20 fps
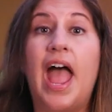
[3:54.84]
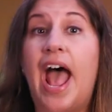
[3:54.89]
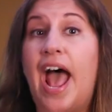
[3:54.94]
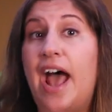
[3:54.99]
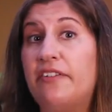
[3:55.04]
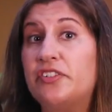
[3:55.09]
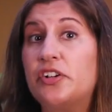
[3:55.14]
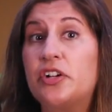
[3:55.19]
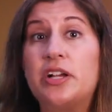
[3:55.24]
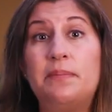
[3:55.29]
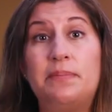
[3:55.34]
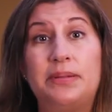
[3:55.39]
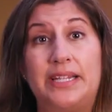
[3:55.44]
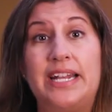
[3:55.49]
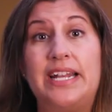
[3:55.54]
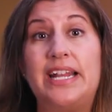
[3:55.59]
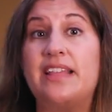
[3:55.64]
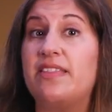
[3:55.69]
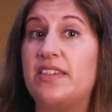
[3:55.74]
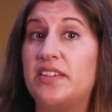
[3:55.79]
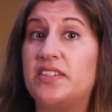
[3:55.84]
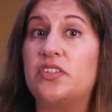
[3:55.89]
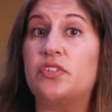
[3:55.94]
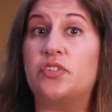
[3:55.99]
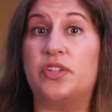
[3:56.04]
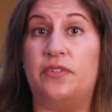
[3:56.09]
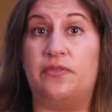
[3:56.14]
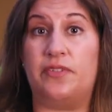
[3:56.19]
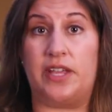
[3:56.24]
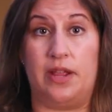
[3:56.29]
After completing this
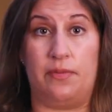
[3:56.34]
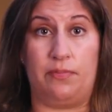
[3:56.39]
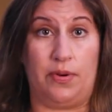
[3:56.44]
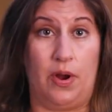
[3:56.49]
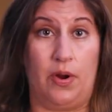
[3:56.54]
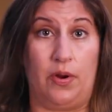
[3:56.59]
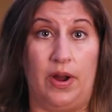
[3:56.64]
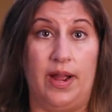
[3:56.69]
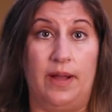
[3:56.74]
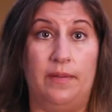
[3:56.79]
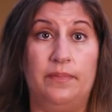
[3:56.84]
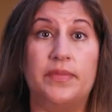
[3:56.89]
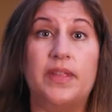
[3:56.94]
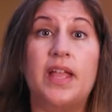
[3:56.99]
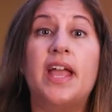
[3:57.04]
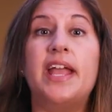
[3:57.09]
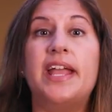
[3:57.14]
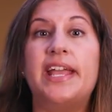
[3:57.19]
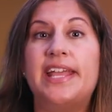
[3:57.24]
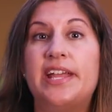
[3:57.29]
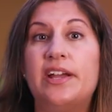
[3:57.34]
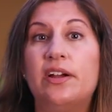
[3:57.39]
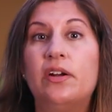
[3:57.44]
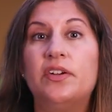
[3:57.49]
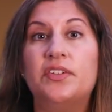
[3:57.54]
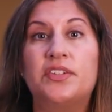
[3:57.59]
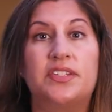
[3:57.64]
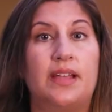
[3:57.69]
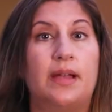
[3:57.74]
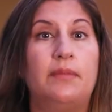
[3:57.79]
certificate program, here
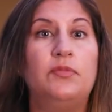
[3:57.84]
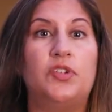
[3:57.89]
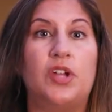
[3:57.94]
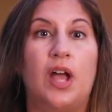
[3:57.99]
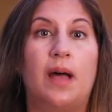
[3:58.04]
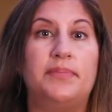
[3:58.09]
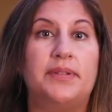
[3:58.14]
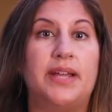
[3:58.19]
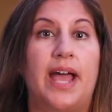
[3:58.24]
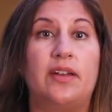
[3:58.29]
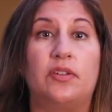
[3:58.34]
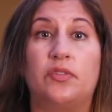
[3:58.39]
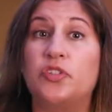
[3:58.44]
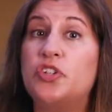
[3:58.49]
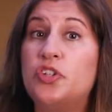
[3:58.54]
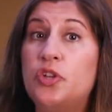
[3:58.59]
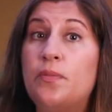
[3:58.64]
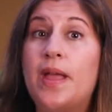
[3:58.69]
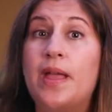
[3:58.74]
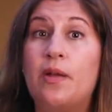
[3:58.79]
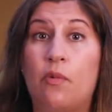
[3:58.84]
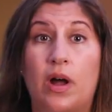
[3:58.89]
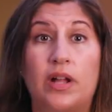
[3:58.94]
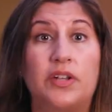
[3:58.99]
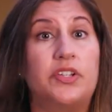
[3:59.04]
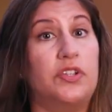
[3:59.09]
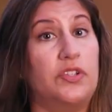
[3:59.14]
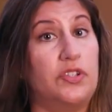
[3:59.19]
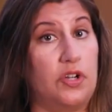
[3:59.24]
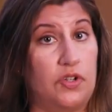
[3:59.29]
are some job titles you may
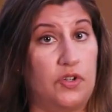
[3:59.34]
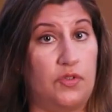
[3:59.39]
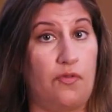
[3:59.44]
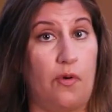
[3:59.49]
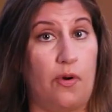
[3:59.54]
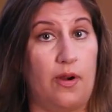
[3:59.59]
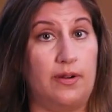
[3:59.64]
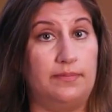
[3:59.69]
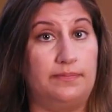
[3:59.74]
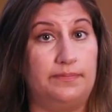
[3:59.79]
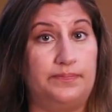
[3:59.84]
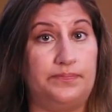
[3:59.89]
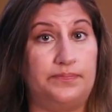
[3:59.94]
want to search for: